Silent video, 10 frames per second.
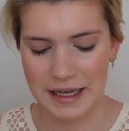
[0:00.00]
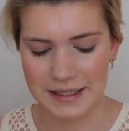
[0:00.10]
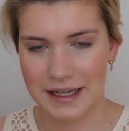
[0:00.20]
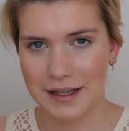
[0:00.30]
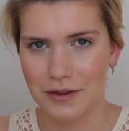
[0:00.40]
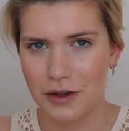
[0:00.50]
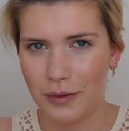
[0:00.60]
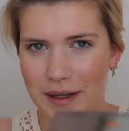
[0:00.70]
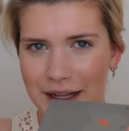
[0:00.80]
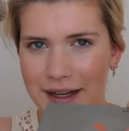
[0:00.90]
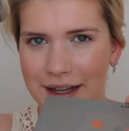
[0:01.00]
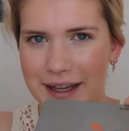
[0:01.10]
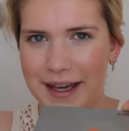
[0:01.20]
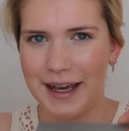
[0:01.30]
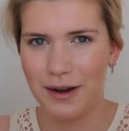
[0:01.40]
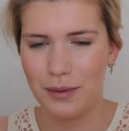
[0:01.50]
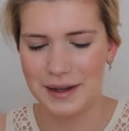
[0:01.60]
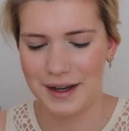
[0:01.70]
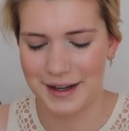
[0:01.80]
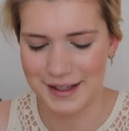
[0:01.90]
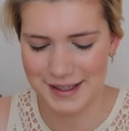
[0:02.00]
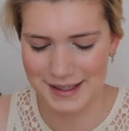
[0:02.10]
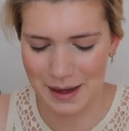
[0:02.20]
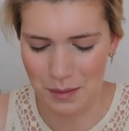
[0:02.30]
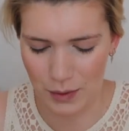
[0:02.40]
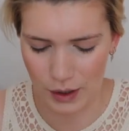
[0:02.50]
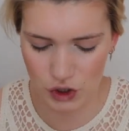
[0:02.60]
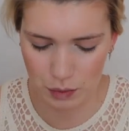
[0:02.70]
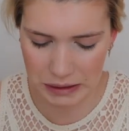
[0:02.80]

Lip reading: lazy and going in again with that same brush